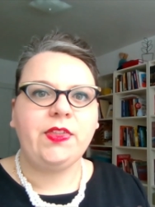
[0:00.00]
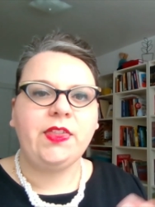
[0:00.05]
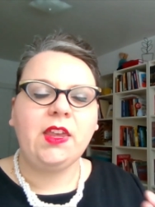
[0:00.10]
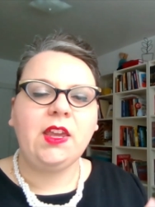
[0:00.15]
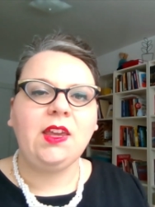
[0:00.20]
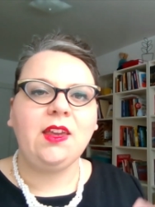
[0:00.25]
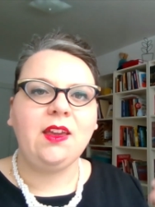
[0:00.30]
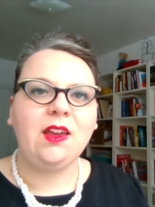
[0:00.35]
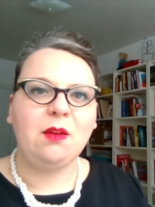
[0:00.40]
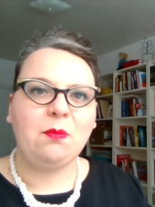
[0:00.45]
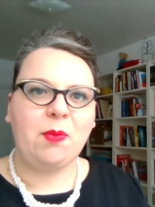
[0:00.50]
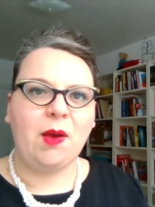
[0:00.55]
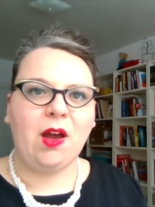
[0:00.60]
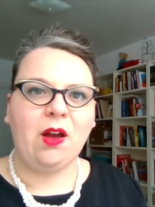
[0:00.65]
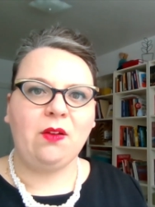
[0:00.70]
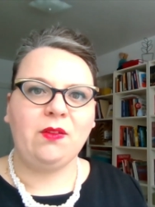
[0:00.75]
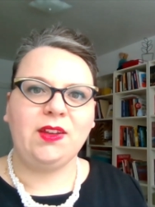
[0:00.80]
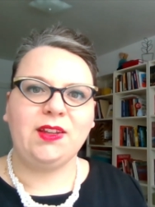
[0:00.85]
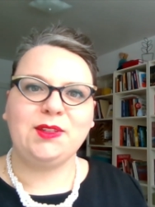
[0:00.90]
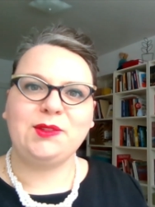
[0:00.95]
thinking
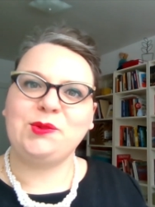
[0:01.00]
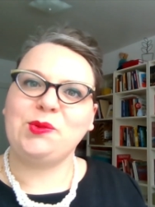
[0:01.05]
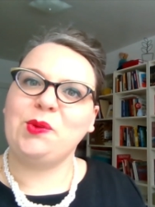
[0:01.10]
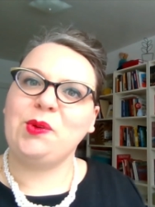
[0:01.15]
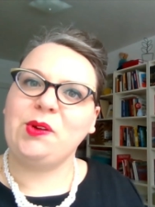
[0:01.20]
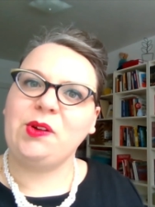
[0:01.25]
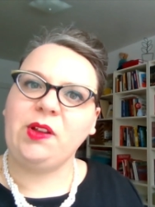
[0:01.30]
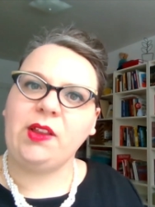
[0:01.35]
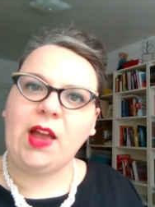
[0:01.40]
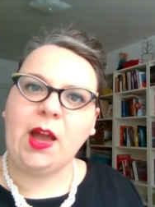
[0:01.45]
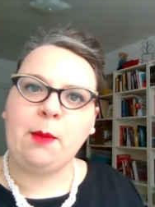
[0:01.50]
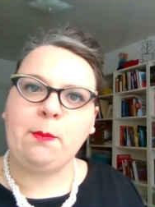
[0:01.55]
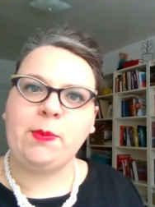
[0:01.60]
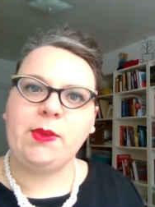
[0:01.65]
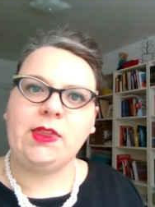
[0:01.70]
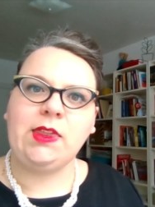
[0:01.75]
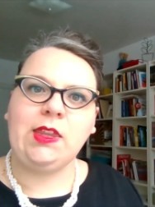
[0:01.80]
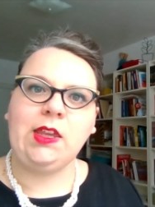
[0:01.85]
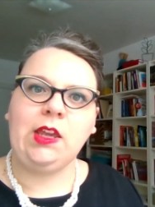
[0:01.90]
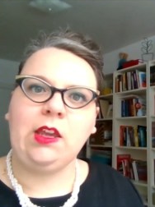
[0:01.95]
about historical
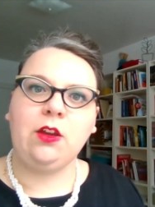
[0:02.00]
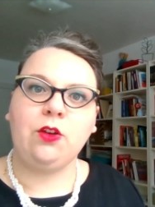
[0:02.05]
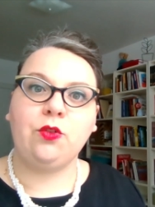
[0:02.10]
empathy,